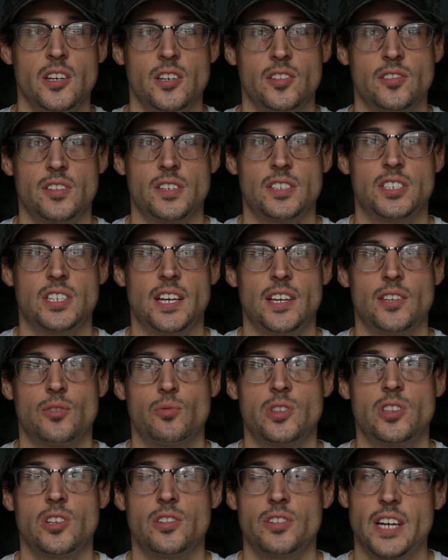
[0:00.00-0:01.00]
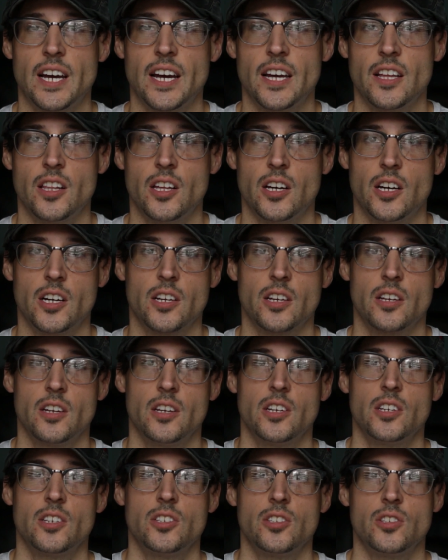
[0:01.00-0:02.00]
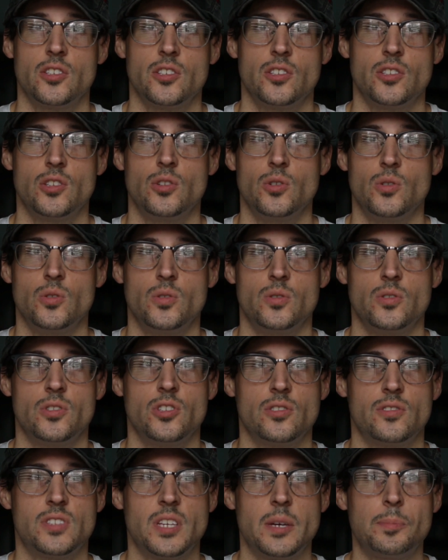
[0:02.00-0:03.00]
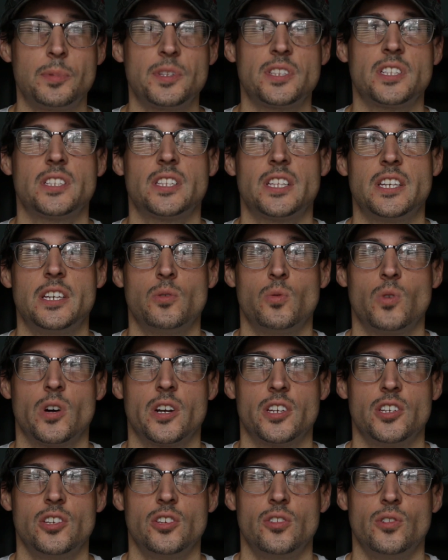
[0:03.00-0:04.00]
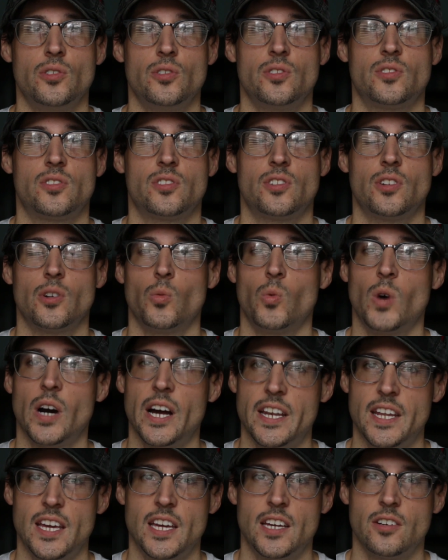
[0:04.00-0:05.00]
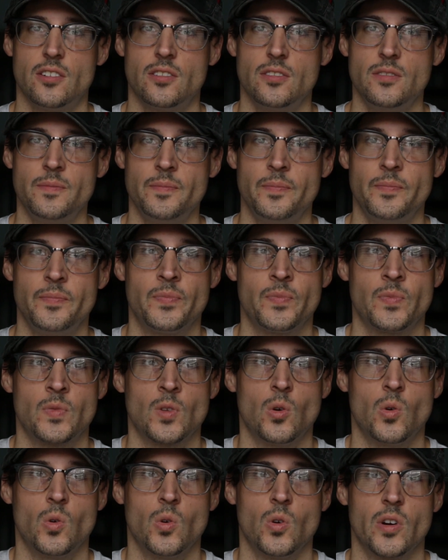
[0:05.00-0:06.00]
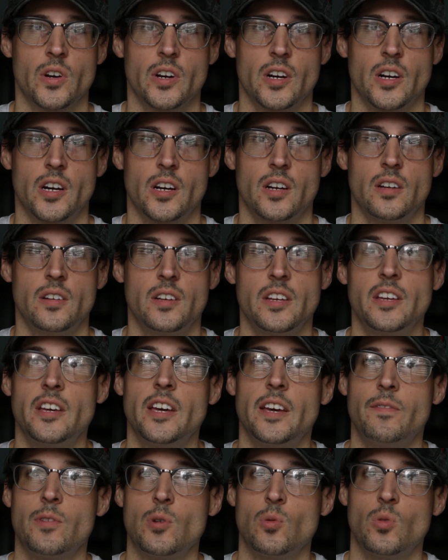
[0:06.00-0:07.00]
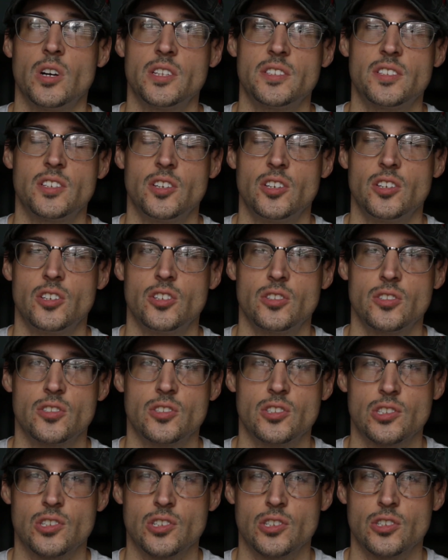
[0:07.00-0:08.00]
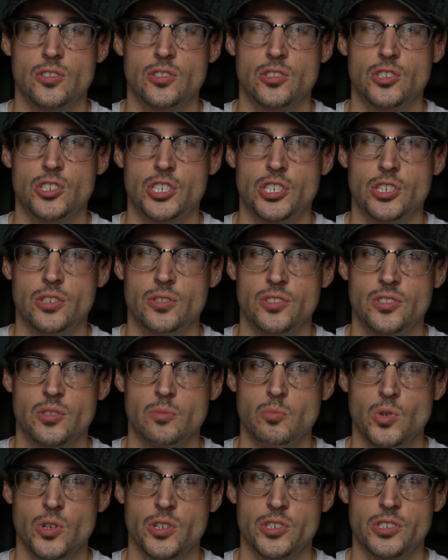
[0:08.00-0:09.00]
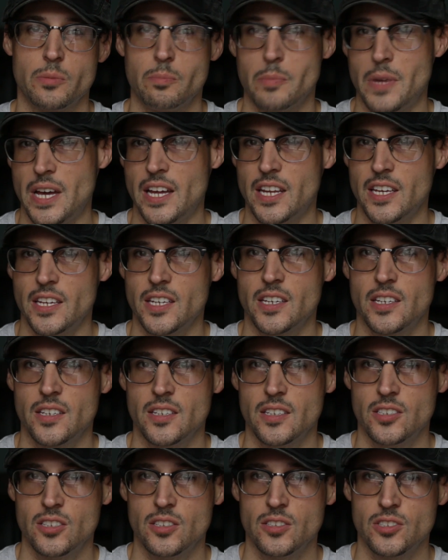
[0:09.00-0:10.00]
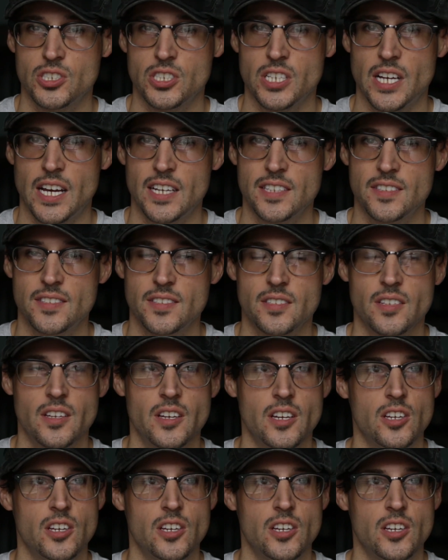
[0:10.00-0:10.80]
Such as with your dialogue, you typically want to use your wide angle, or if you want to show some more dramatic shots,